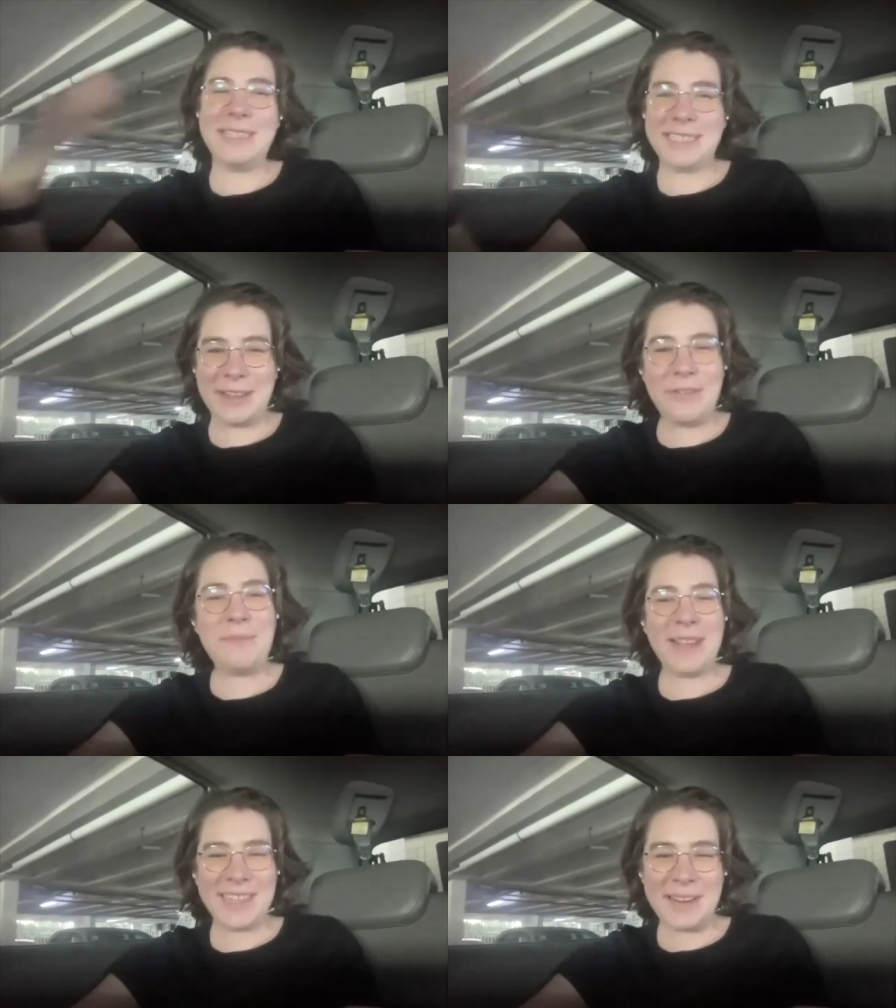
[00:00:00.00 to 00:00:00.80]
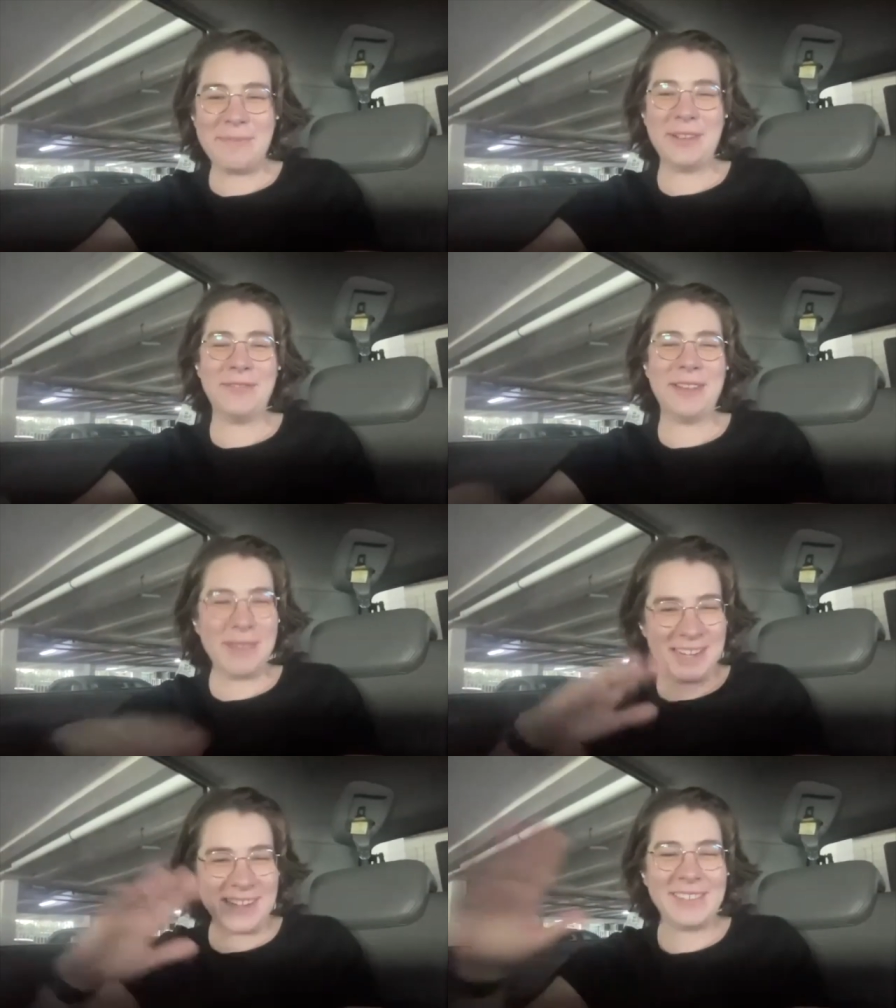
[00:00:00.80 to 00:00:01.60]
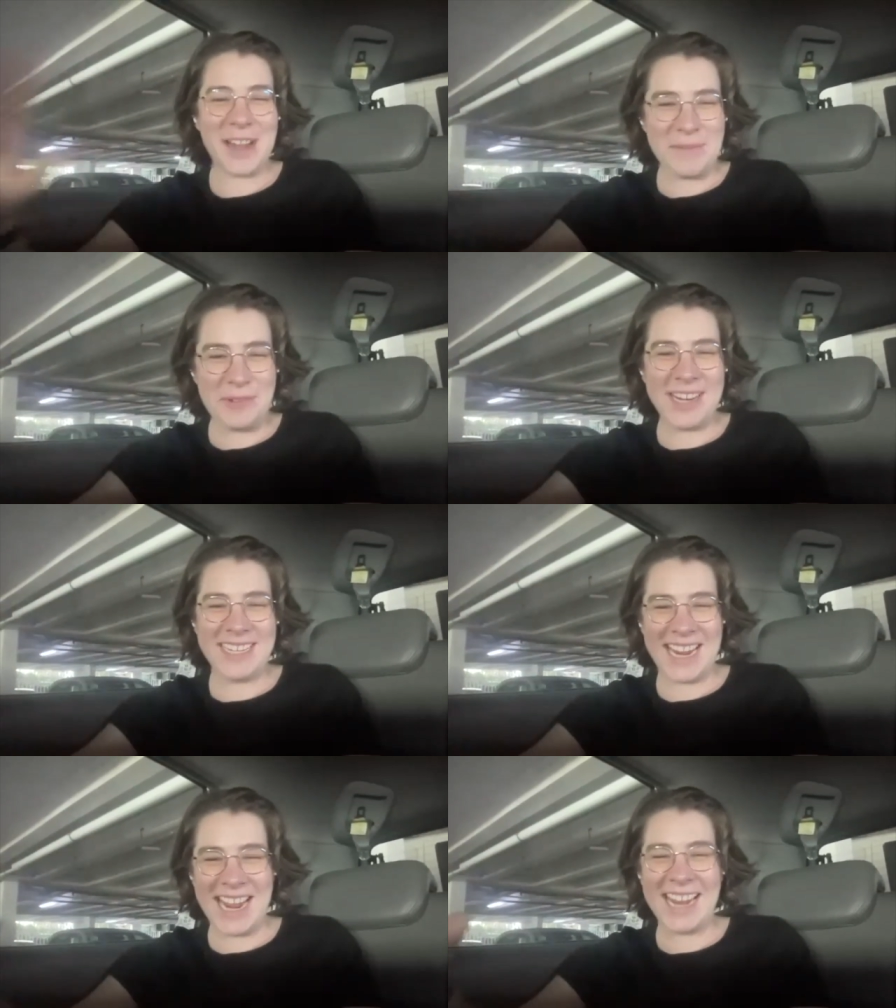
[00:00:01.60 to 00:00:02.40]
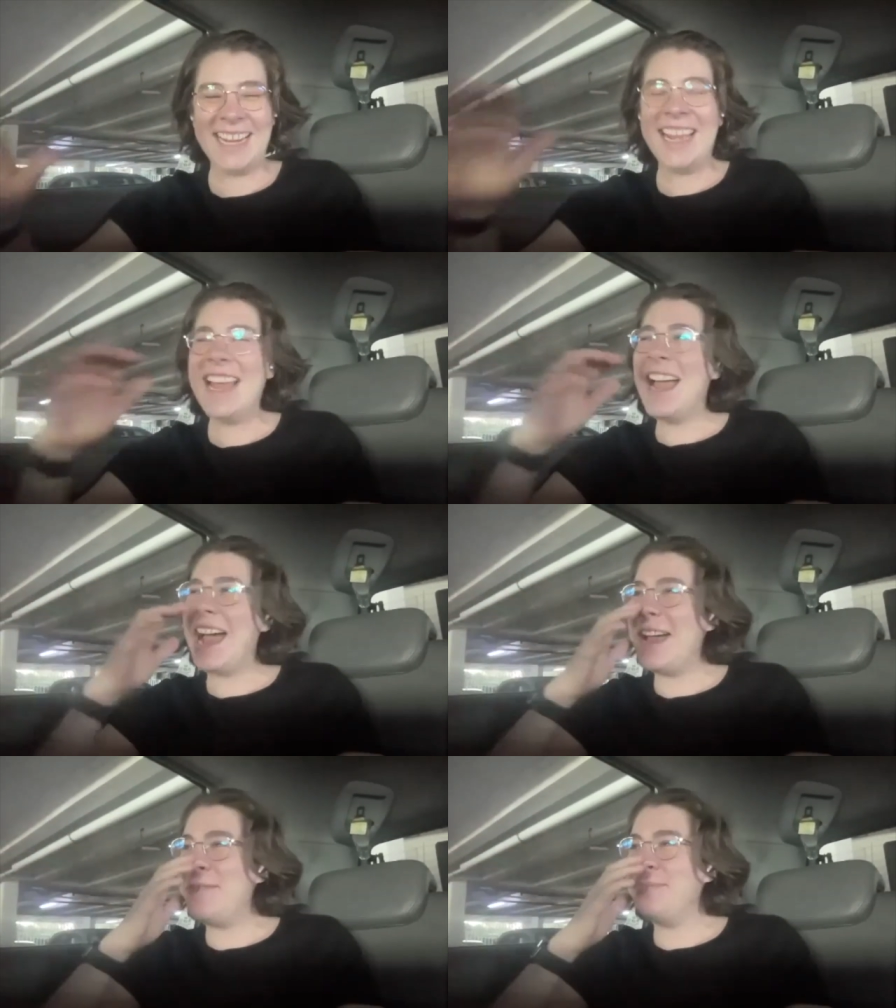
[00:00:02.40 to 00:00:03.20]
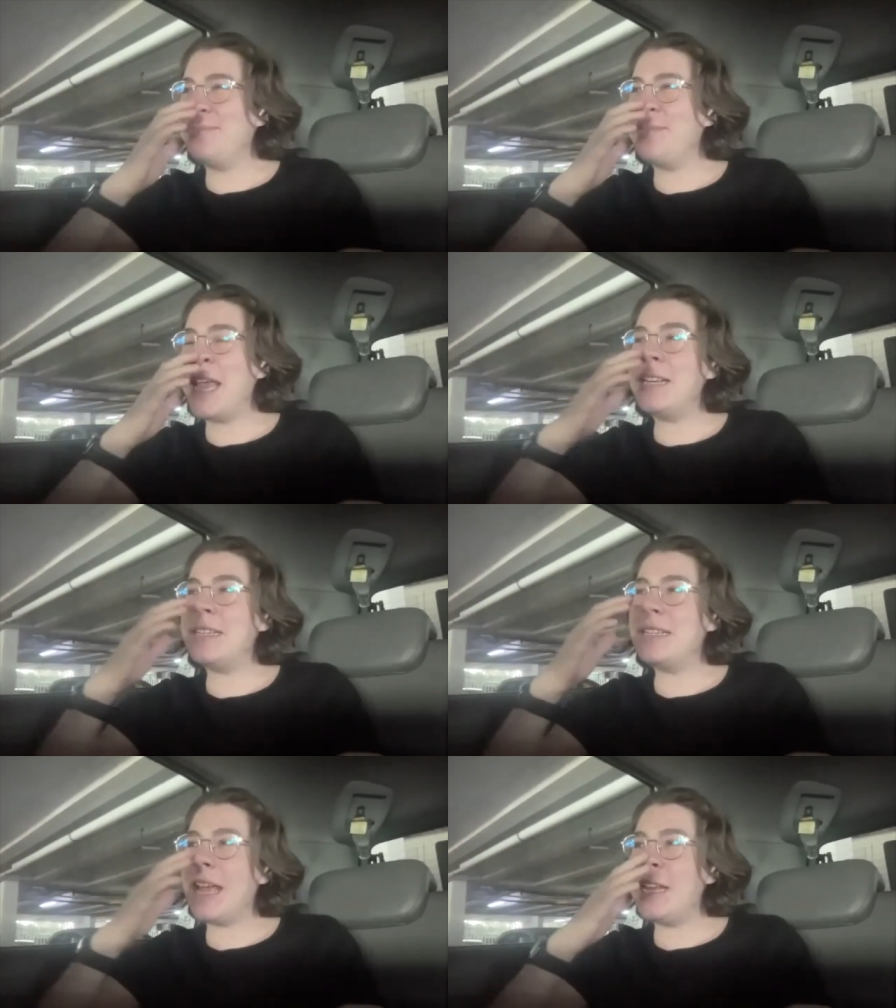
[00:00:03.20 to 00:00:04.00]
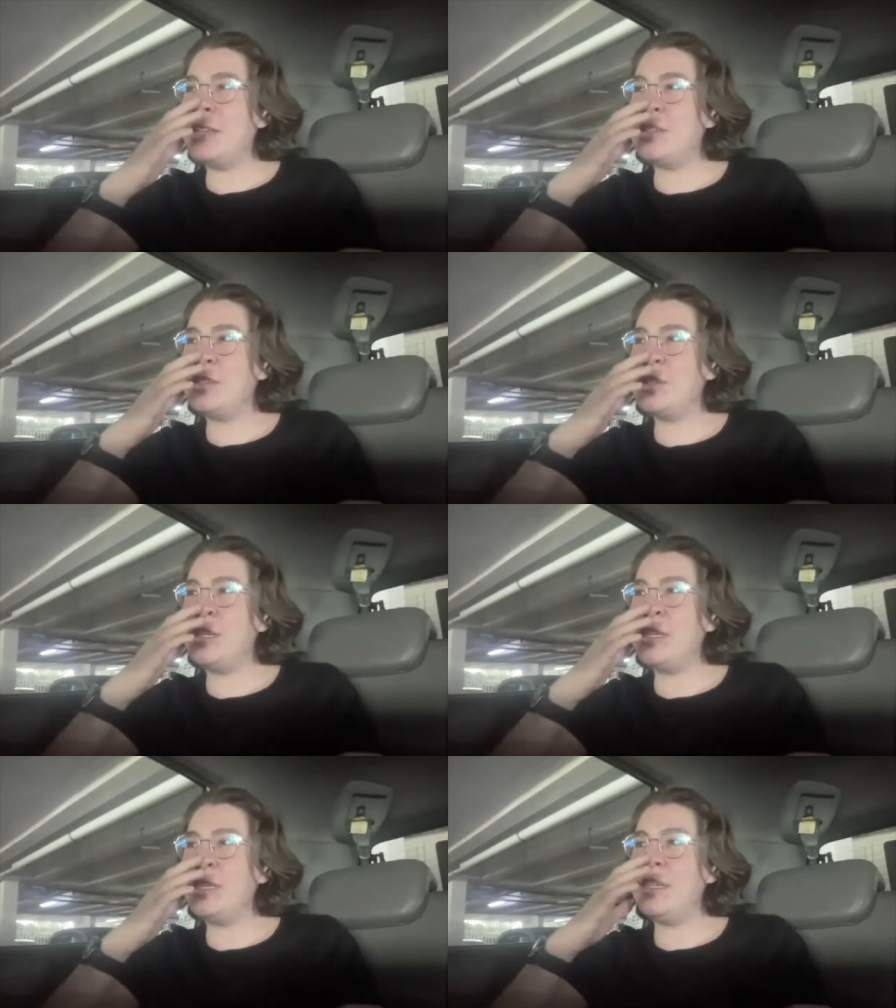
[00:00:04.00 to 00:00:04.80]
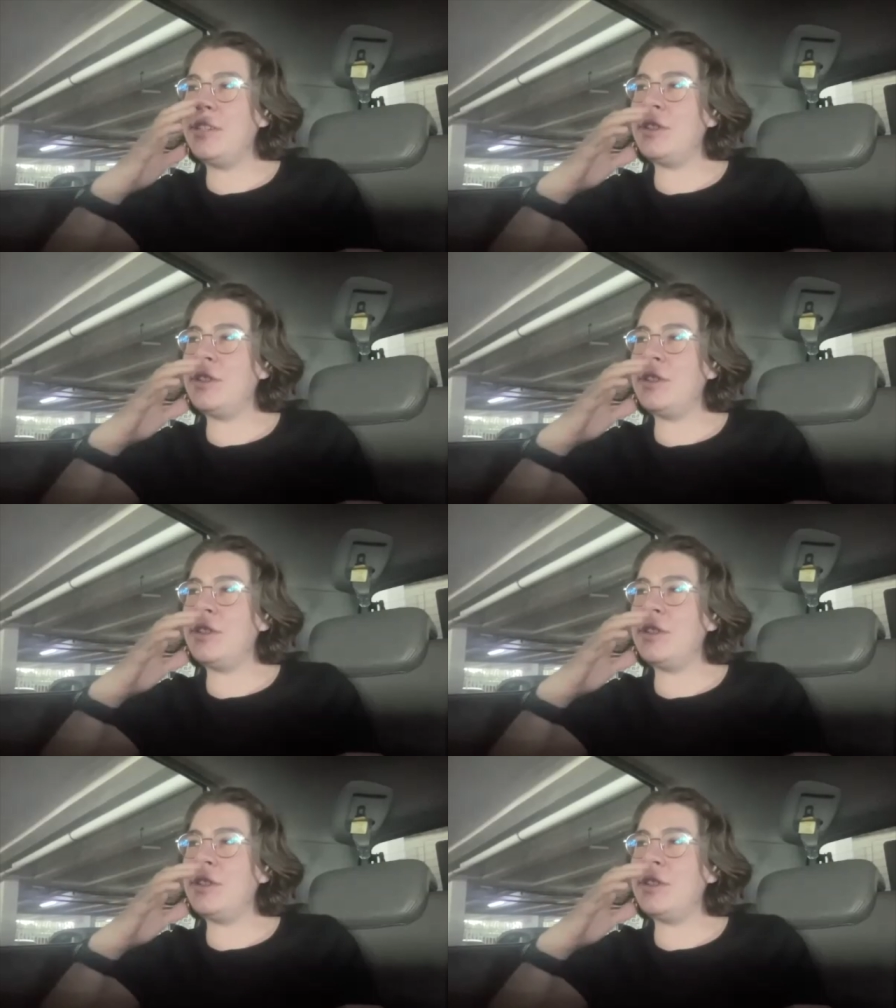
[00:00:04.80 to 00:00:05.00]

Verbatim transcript: we still haven't made that movie, but it'll mm. come one day. Yeah. Um, and and she